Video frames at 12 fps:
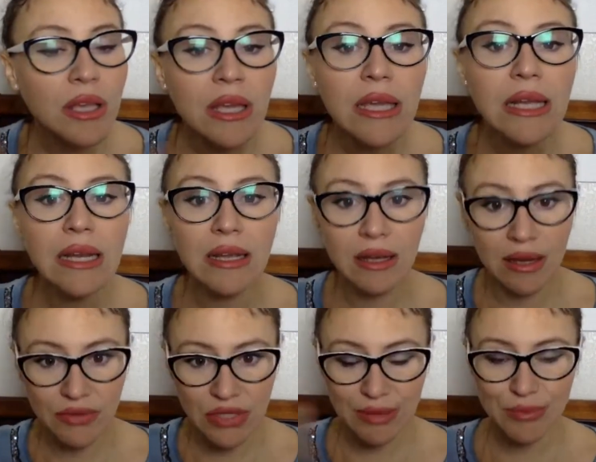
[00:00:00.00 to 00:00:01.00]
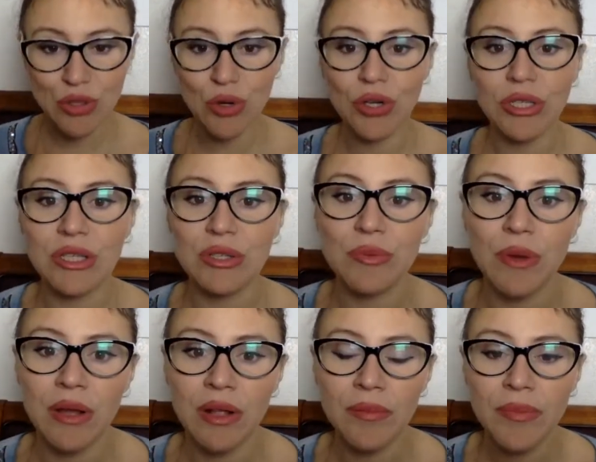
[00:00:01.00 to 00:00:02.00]
healing of some sort as
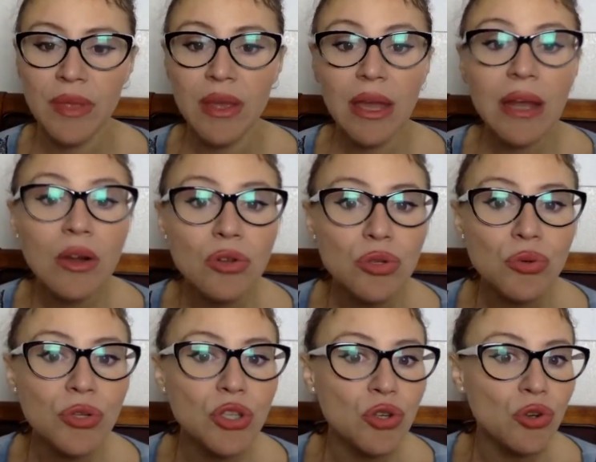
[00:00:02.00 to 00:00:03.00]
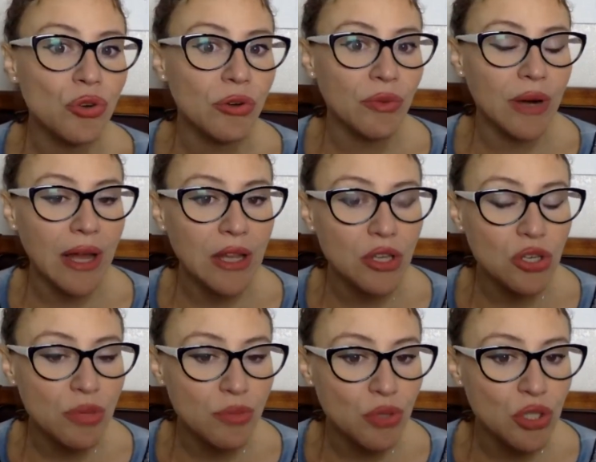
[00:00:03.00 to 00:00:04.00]
well. And also with children,
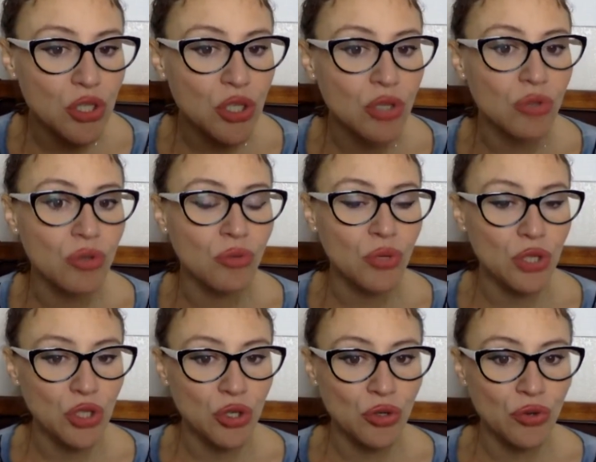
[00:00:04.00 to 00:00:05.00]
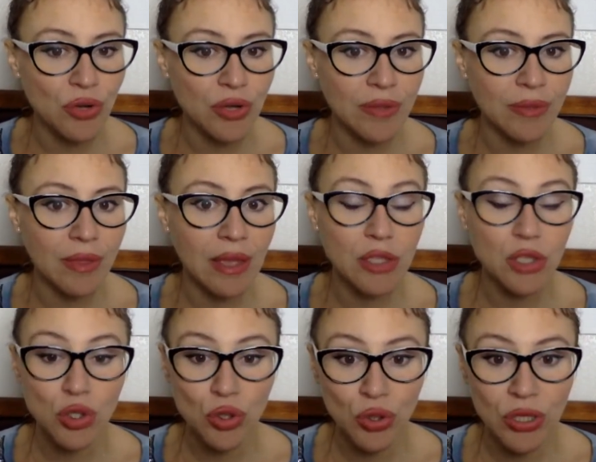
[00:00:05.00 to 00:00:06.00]
relationship with children and
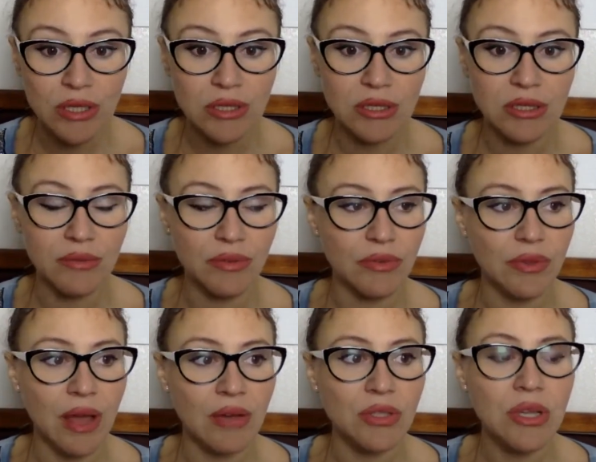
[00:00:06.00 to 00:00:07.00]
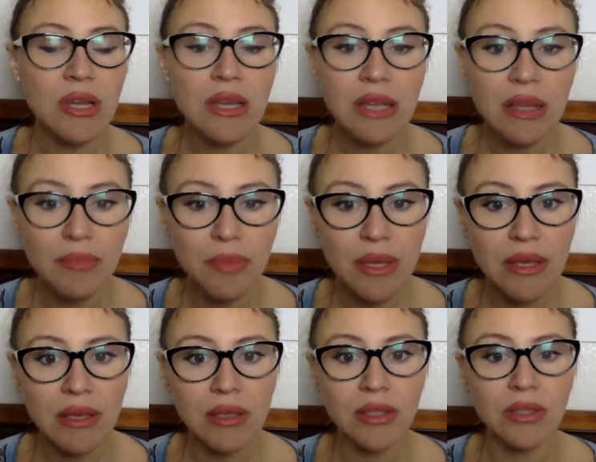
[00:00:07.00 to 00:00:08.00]
students is the 5th house, can be
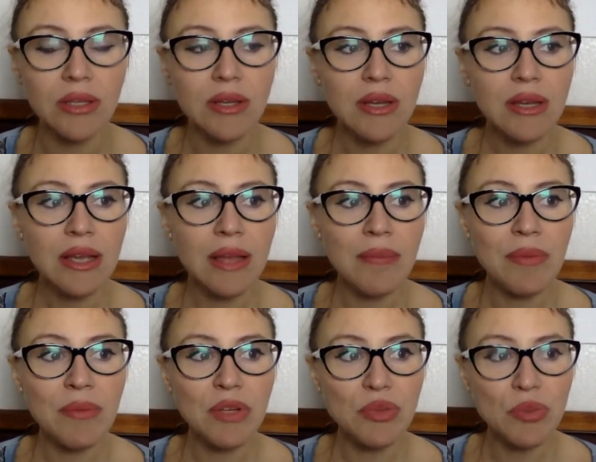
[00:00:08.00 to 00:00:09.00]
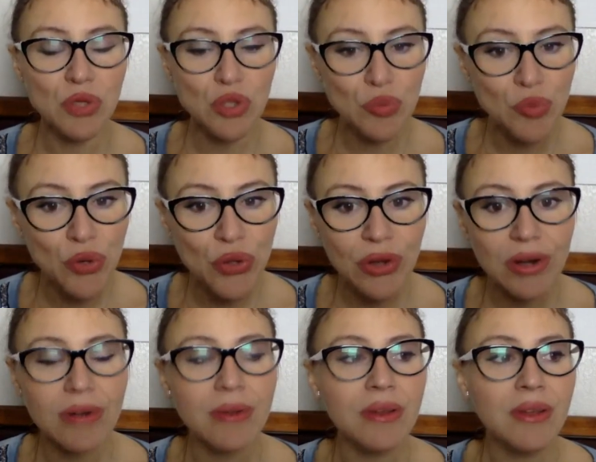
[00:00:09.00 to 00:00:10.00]
healed, can be much more
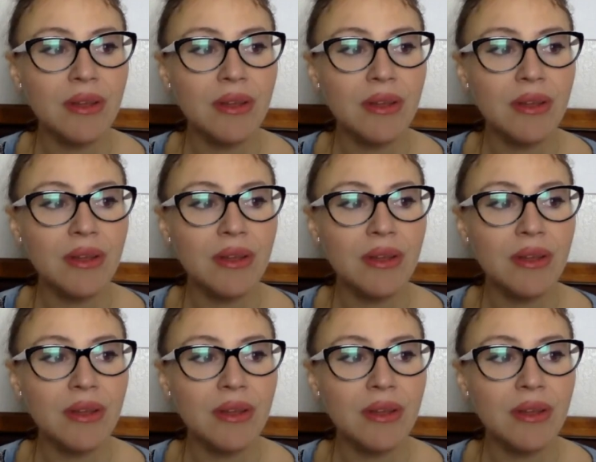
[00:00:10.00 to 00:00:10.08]
smoother.